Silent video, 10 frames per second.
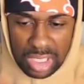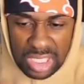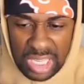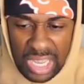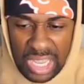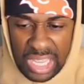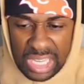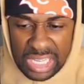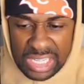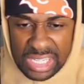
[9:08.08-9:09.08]

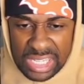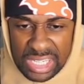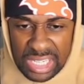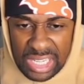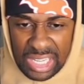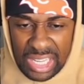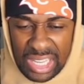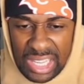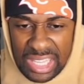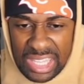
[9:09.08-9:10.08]
Yikes.
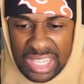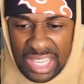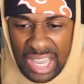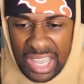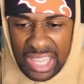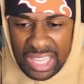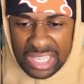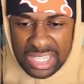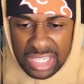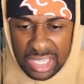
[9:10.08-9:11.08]

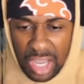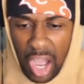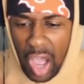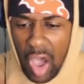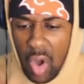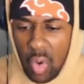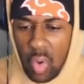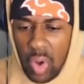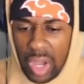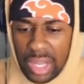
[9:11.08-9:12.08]
Yikes.
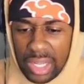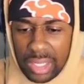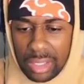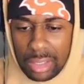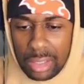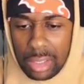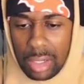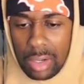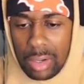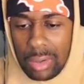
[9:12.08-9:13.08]
Oh!
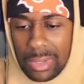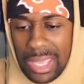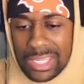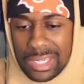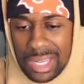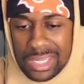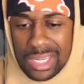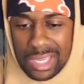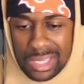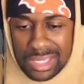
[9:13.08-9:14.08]
Yo, that's 9
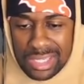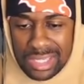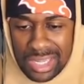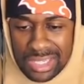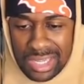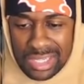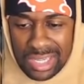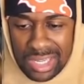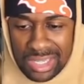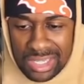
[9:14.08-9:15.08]
seconds. That's 9
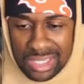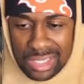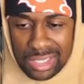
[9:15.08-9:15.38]
seconds.